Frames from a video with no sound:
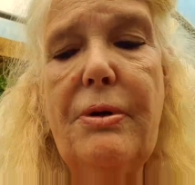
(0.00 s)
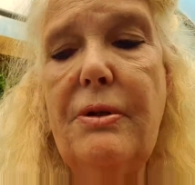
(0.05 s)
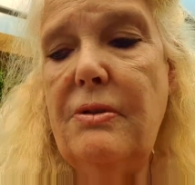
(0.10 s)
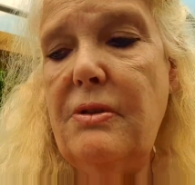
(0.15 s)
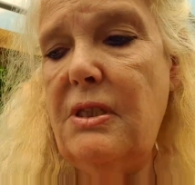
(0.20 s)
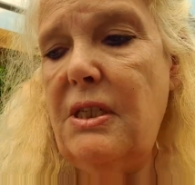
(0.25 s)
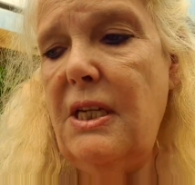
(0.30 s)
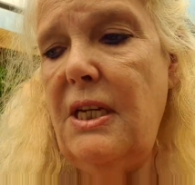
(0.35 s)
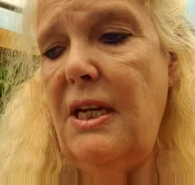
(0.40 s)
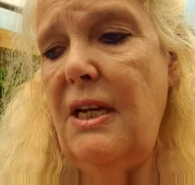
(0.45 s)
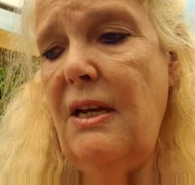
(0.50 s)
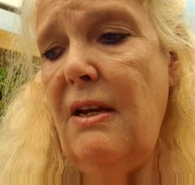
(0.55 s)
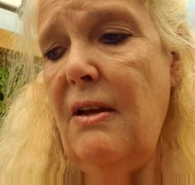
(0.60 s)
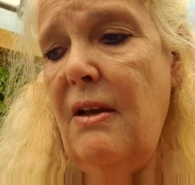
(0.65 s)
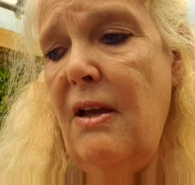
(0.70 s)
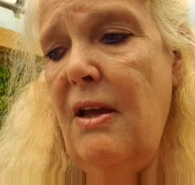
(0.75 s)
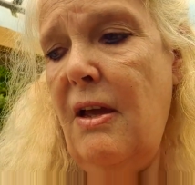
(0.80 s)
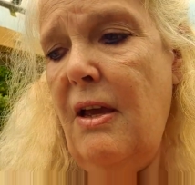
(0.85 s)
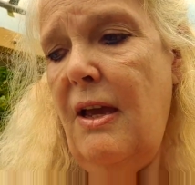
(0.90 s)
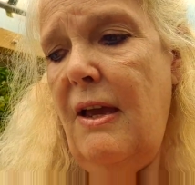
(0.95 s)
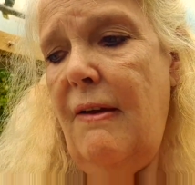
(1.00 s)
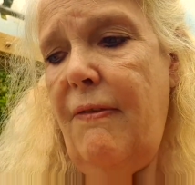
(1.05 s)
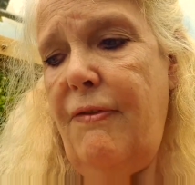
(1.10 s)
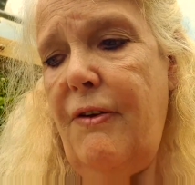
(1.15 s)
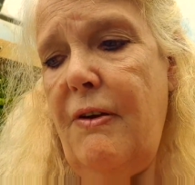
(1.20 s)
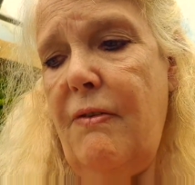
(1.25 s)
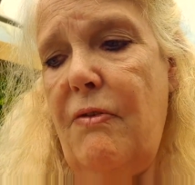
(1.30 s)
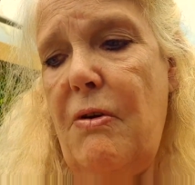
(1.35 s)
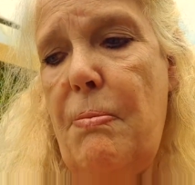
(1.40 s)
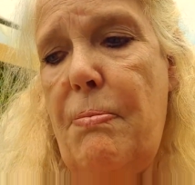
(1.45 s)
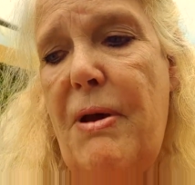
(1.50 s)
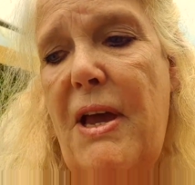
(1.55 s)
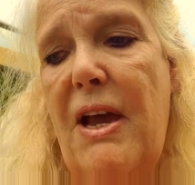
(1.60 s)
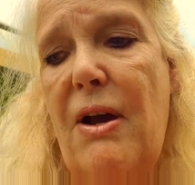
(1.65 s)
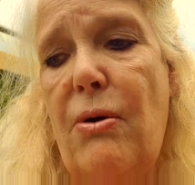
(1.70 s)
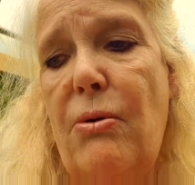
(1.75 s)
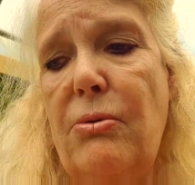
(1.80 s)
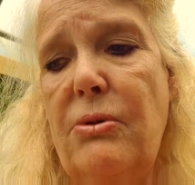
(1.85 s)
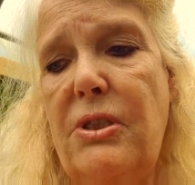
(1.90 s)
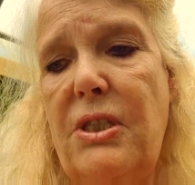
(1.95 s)
and see if it
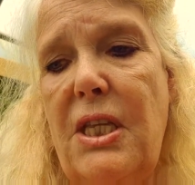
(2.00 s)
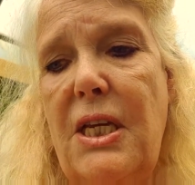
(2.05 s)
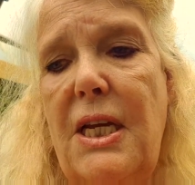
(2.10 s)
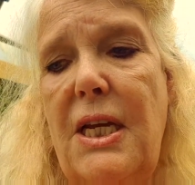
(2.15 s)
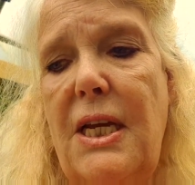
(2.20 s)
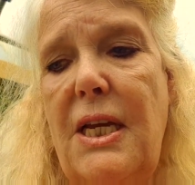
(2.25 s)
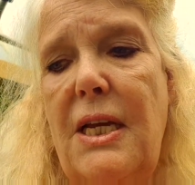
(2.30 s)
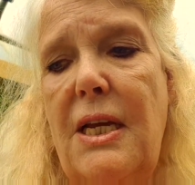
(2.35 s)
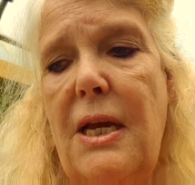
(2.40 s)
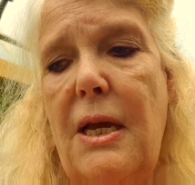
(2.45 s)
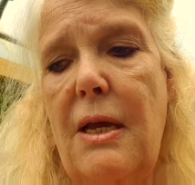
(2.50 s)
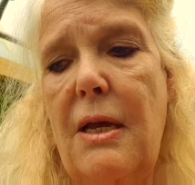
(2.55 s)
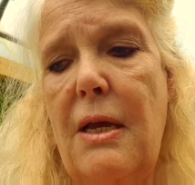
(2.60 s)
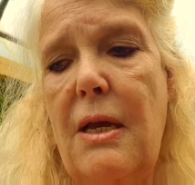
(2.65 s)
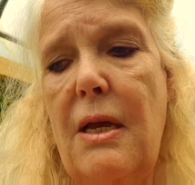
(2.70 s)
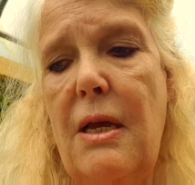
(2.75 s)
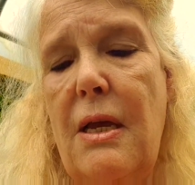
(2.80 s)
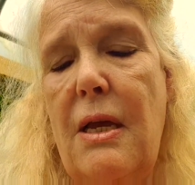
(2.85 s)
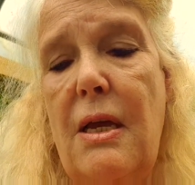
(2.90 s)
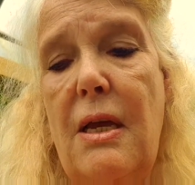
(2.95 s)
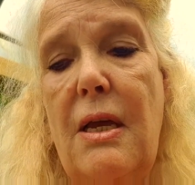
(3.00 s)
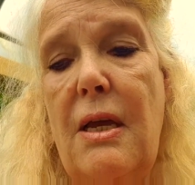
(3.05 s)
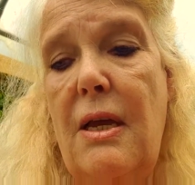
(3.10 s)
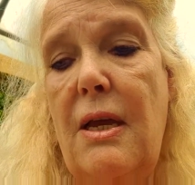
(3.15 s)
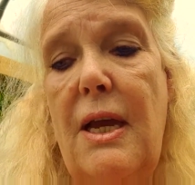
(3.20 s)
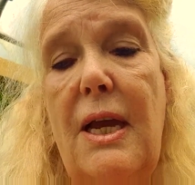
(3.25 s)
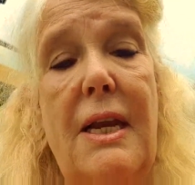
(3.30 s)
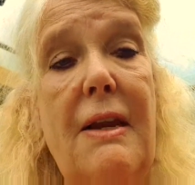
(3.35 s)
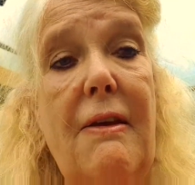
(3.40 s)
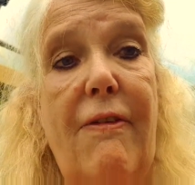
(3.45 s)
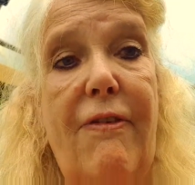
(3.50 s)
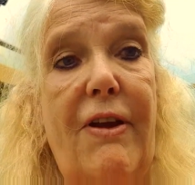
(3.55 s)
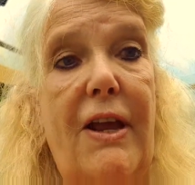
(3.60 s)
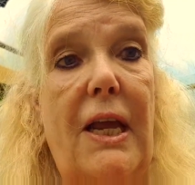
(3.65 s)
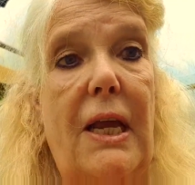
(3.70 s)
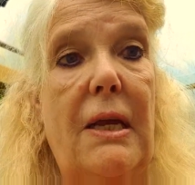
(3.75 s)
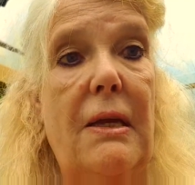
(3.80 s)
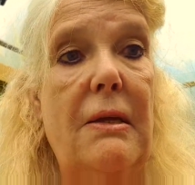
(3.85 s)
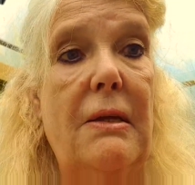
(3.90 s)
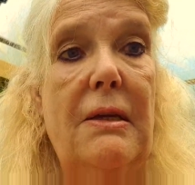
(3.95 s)
repels the
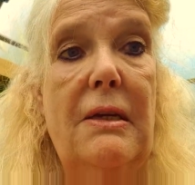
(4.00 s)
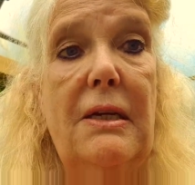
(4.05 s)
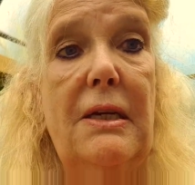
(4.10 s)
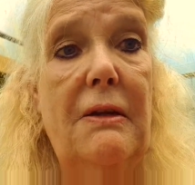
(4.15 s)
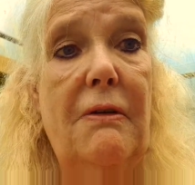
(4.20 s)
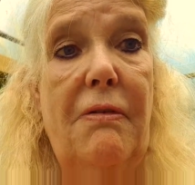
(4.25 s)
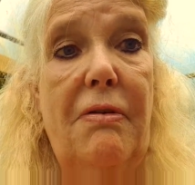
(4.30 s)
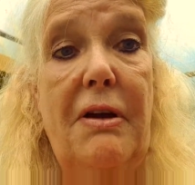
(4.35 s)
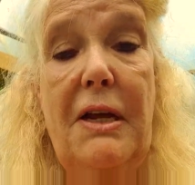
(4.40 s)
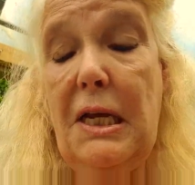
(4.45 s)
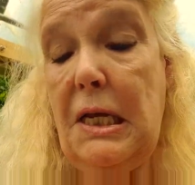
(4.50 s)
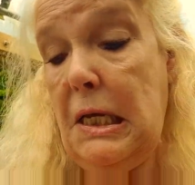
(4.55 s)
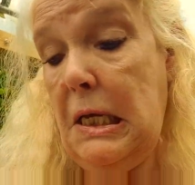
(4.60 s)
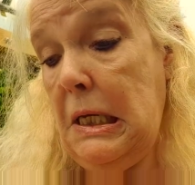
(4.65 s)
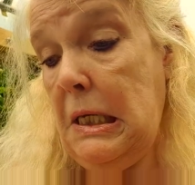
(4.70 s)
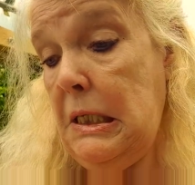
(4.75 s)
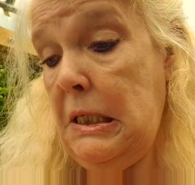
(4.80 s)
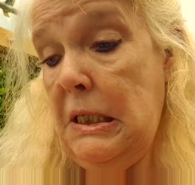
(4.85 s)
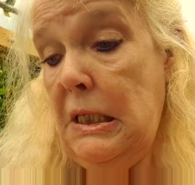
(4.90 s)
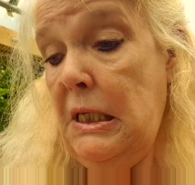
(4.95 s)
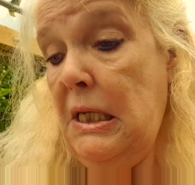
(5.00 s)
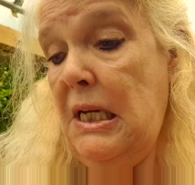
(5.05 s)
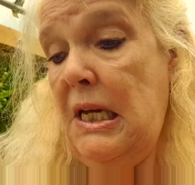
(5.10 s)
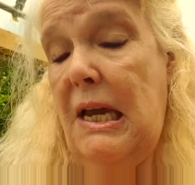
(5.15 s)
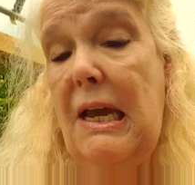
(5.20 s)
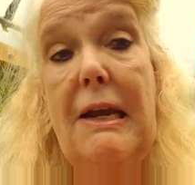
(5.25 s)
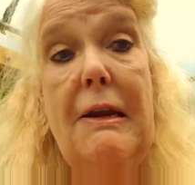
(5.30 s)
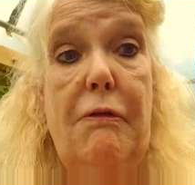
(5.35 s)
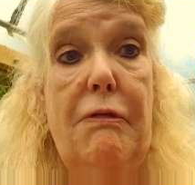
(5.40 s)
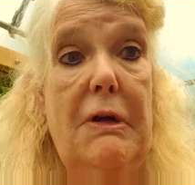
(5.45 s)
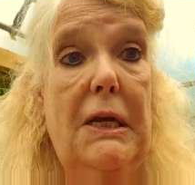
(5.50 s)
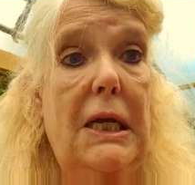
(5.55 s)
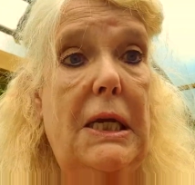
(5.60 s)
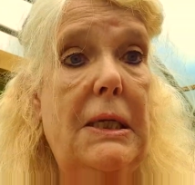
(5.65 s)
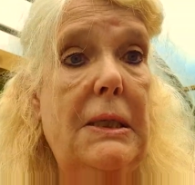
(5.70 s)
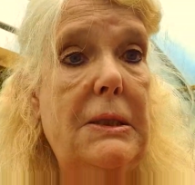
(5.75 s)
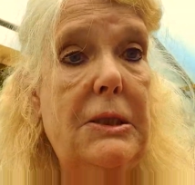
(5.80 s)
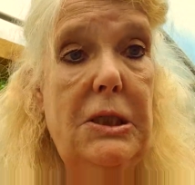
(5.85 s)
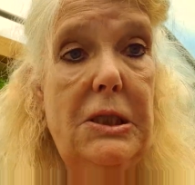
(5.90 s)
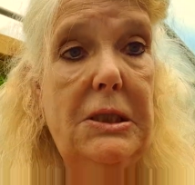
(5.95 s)
anything anything anything
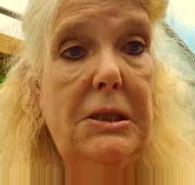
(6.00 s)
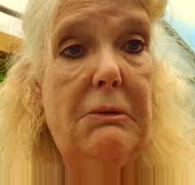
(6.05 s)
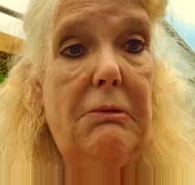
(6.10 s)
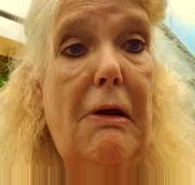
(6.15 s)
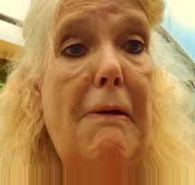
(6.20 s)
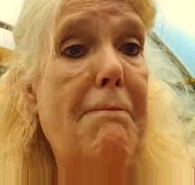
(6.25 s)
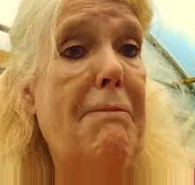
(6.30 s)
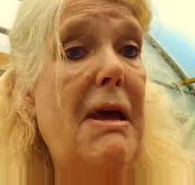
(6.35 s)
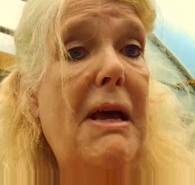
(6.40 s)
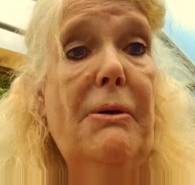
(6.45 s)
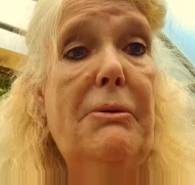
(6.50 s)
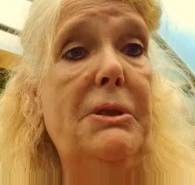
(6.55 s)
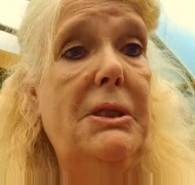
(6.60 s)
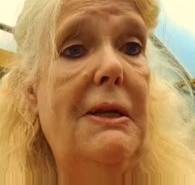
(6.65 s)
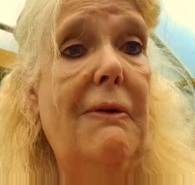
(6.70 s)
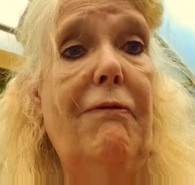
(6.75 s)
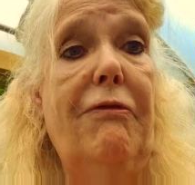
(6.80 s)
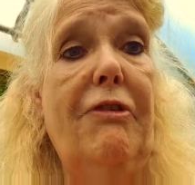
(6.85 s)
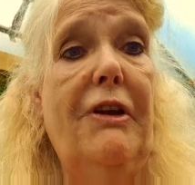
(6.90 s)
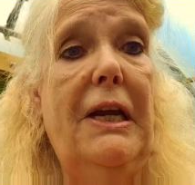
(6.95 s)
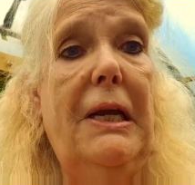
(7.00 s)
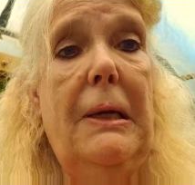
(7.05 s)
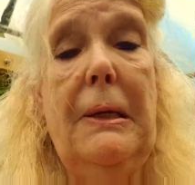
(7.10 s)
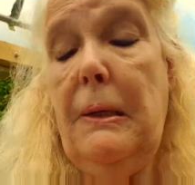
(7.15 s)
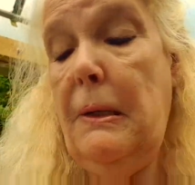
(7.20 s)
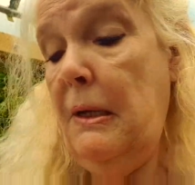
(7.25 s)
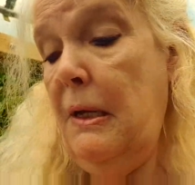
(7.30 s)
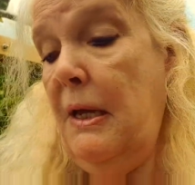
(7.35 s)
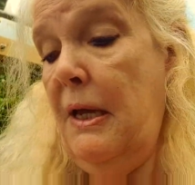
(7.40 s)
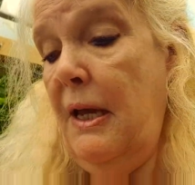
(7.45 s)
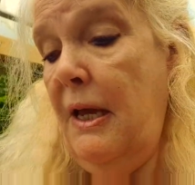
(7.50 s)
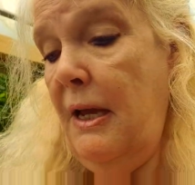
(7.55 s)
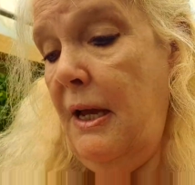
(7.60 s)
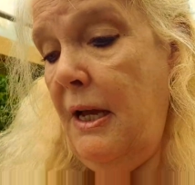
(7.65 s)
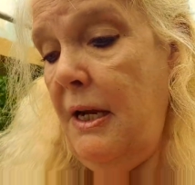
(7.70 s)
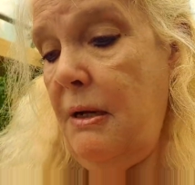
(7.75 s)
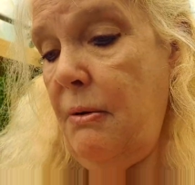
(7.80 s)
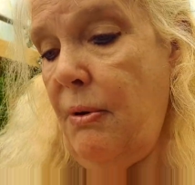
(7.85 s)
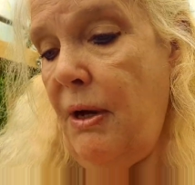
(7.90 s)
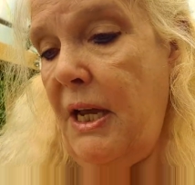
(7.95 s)
just repels something.
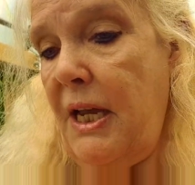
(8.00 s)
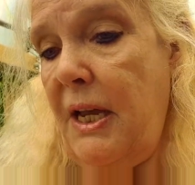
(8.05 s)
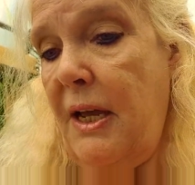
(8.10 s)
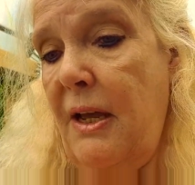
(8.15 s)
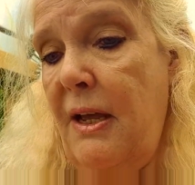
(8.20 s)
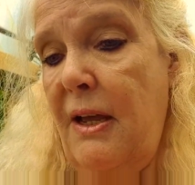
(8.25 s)
Anyway,